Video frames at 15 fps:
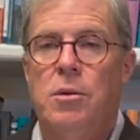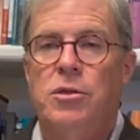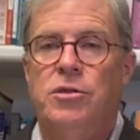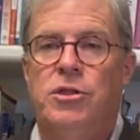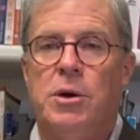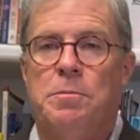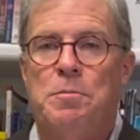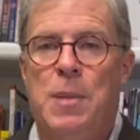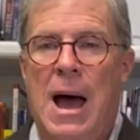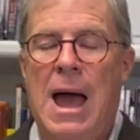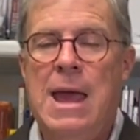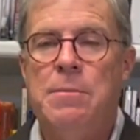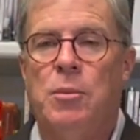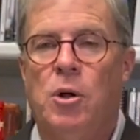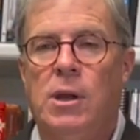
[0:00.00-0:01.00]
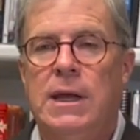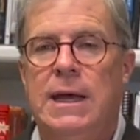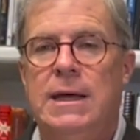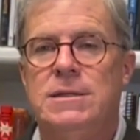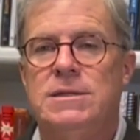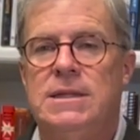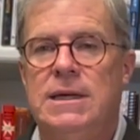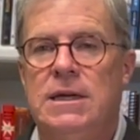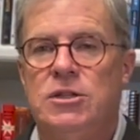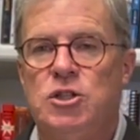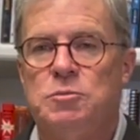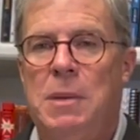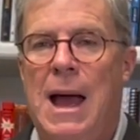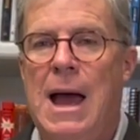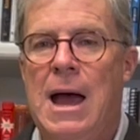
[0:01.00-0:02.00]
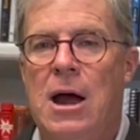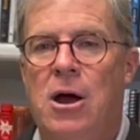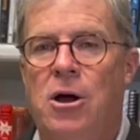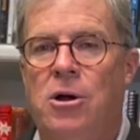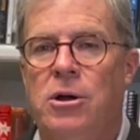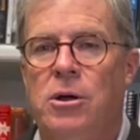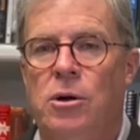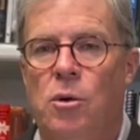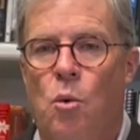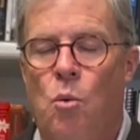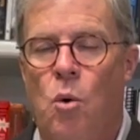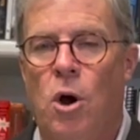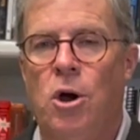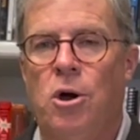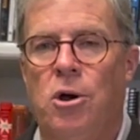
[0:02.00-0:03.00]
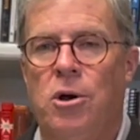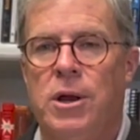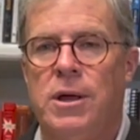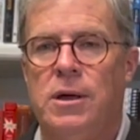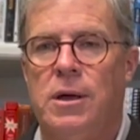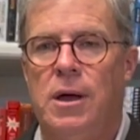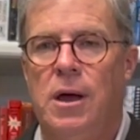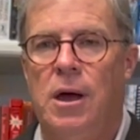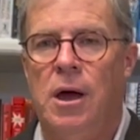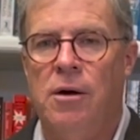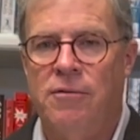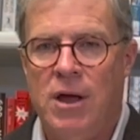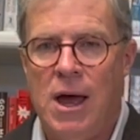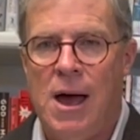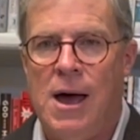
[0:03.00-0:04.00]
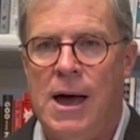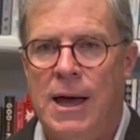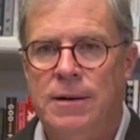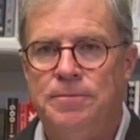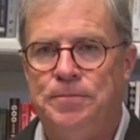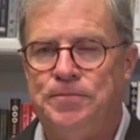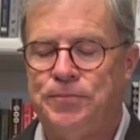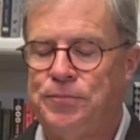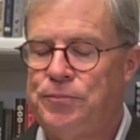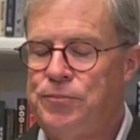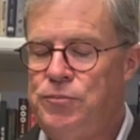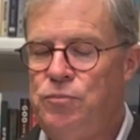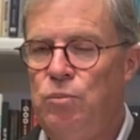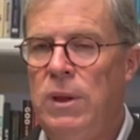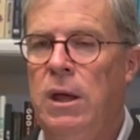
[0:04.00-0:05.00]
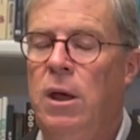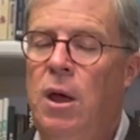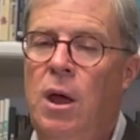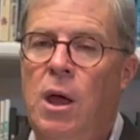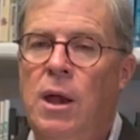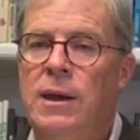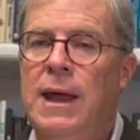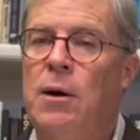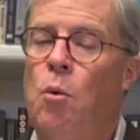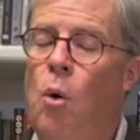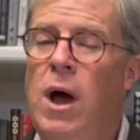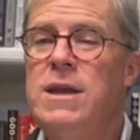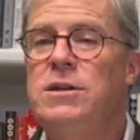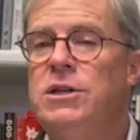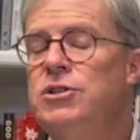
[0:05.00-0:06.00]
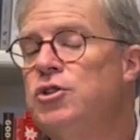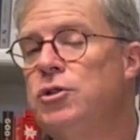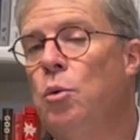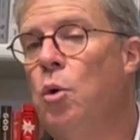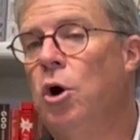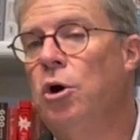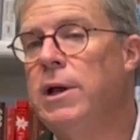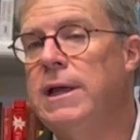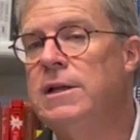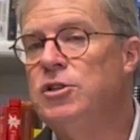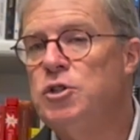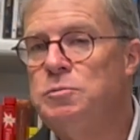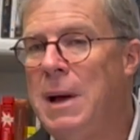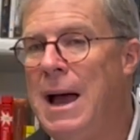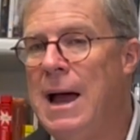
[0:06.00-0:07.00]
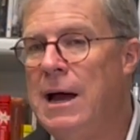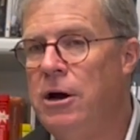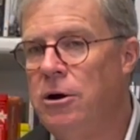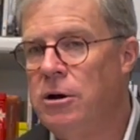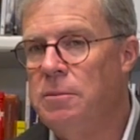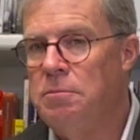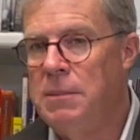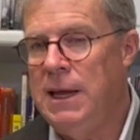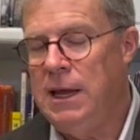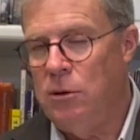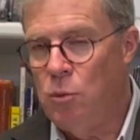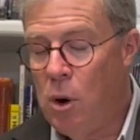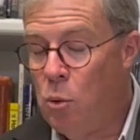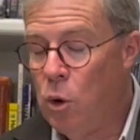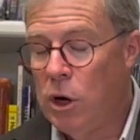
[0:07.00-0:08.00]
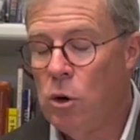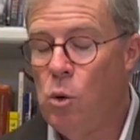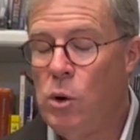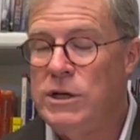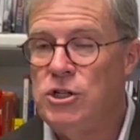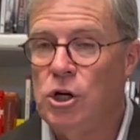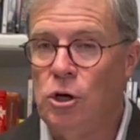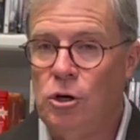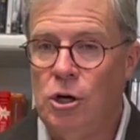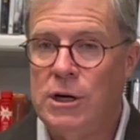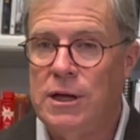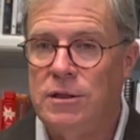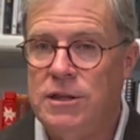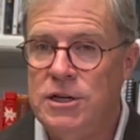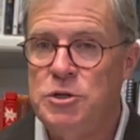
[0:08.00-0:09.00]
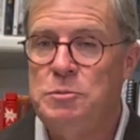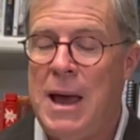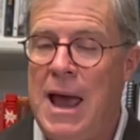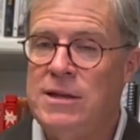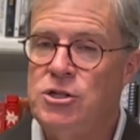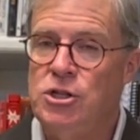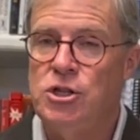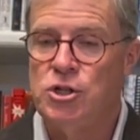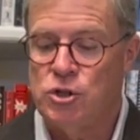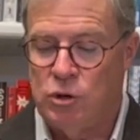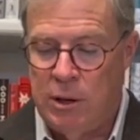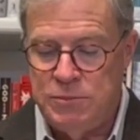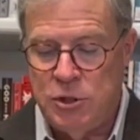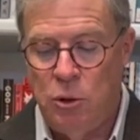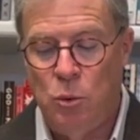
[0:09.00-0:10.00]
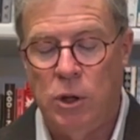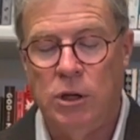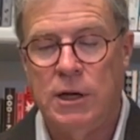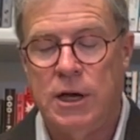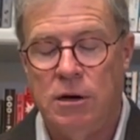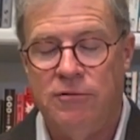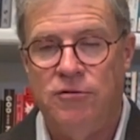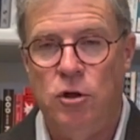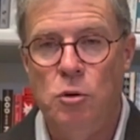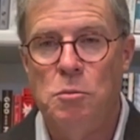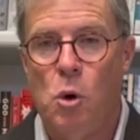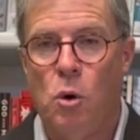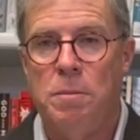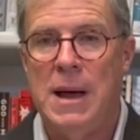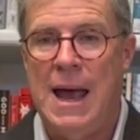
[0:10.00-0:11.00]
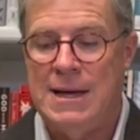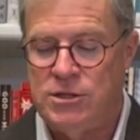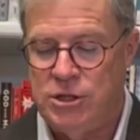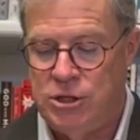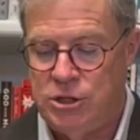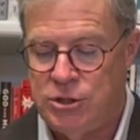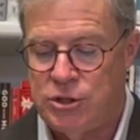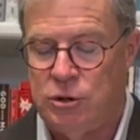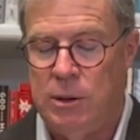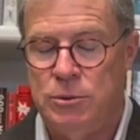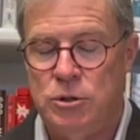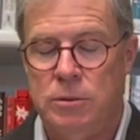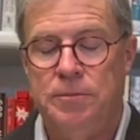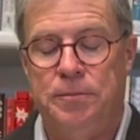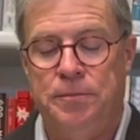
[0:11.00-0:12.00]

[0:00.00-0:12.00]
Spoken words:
The Bible is the inspired Word of God. Now, what does the word inspired mean? Well, we're going to look at this passage of Scripture. We'll look at a few more passages of Scripture,